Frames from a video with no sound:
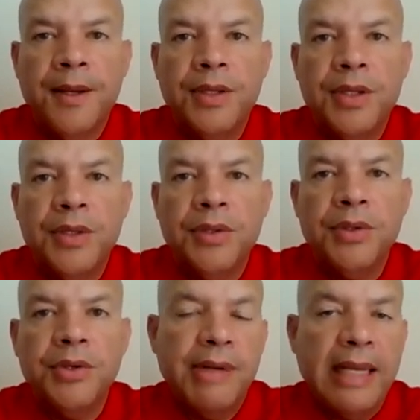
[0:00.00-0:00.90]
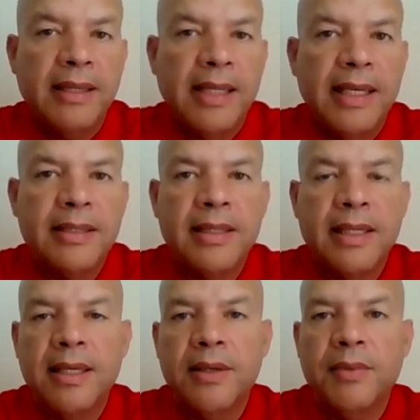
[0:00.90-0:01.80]
you know, you create things
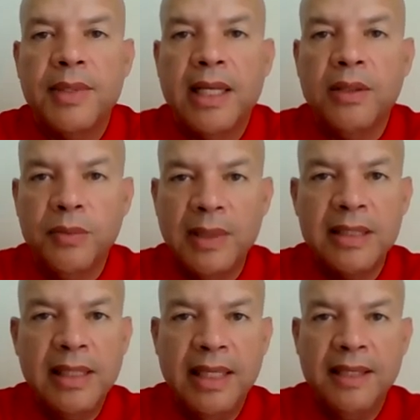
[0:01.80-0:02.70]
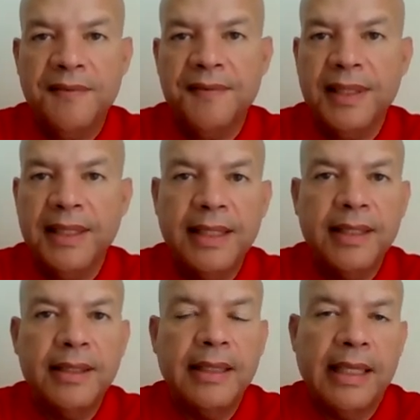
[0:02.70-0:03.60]
here with that Louisiana
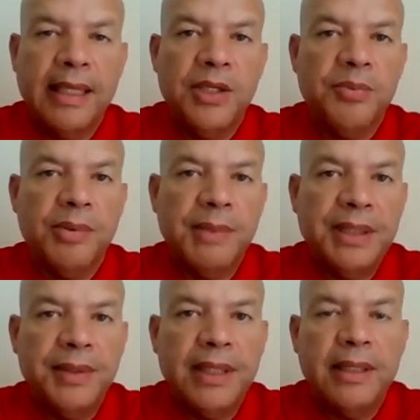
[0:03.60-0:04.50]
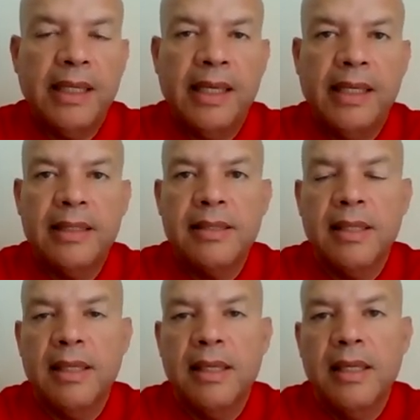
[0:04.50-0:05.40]
flair and you promote it, and
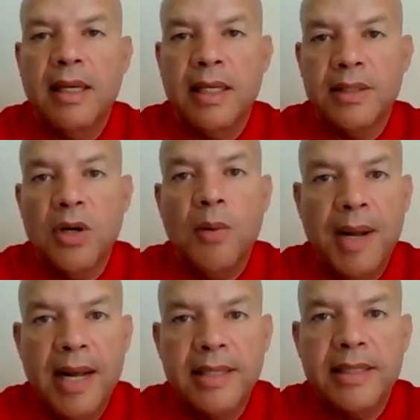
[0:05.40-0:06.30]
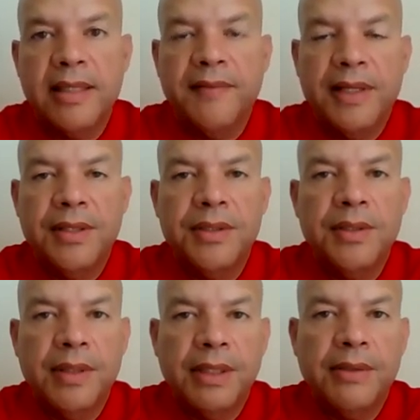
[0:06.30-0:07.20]
it's all positive and you're
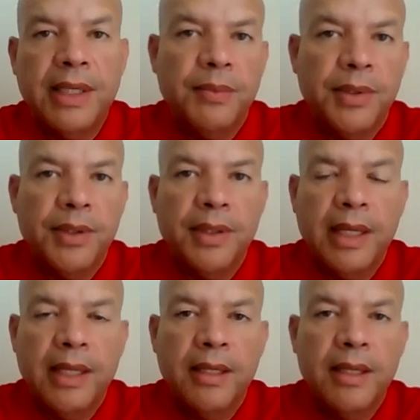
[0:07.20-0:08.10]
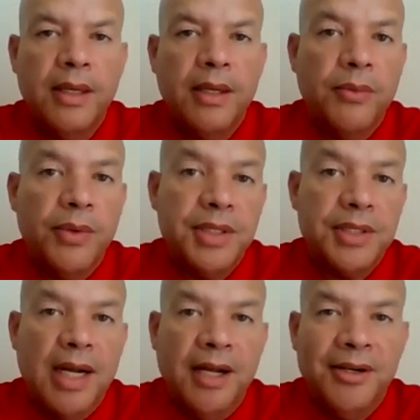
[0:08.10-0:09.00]
doing great work. And we're
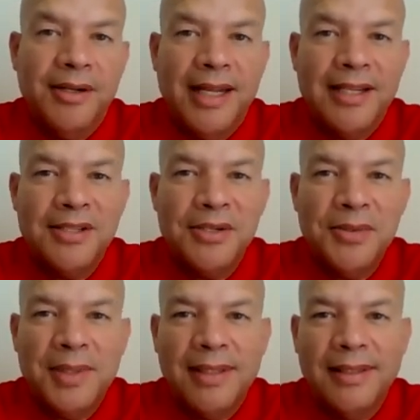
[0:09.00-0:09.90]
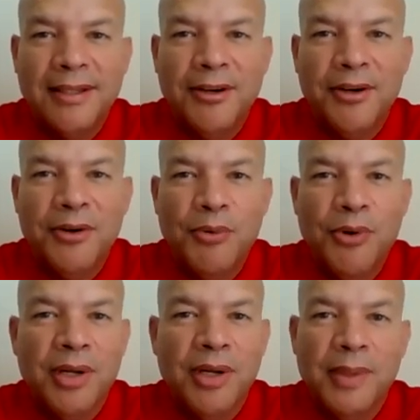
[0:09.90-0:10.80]
just honored that you are
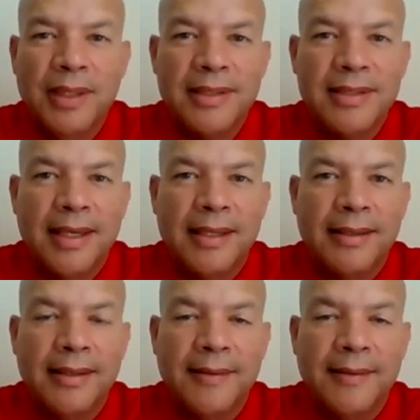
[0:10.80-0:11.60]
working with us. And,